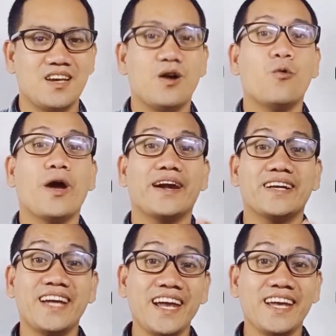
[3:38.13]
where
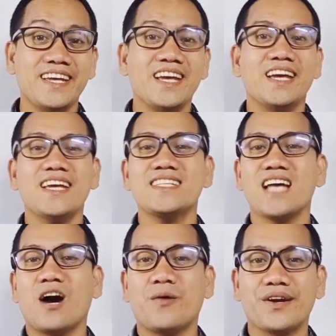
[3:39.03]
k is
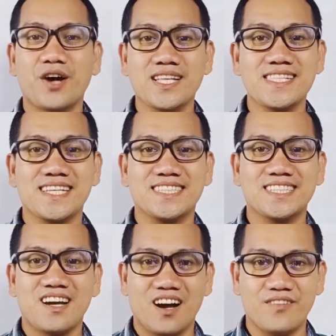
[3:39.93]
our constant
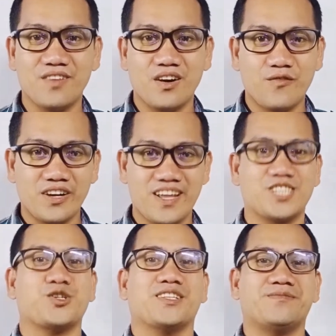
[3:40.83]
of
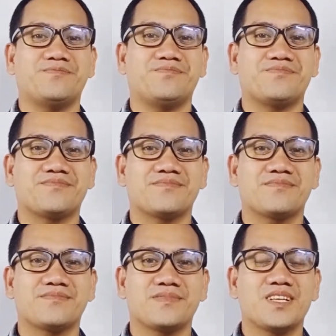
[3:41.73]
variation.
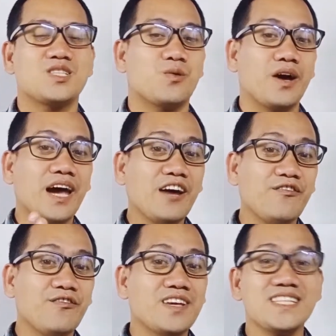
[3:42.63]
So f
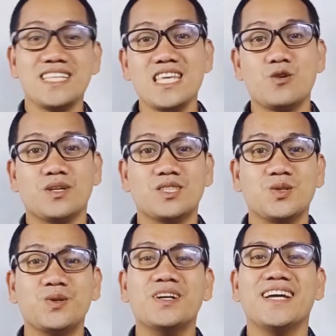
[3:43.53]
is equal
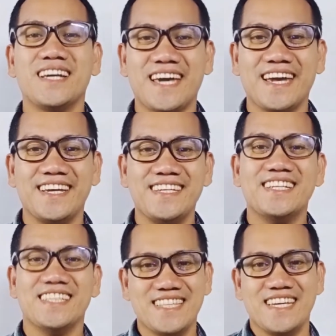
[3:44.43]
to
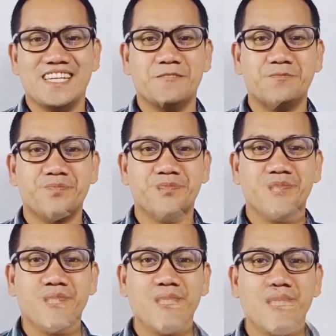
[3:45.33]
kd.
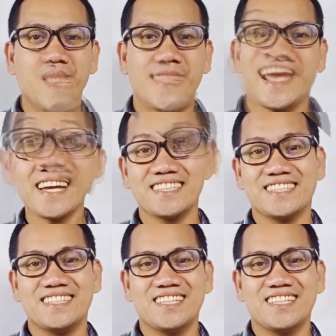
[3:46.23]
Second,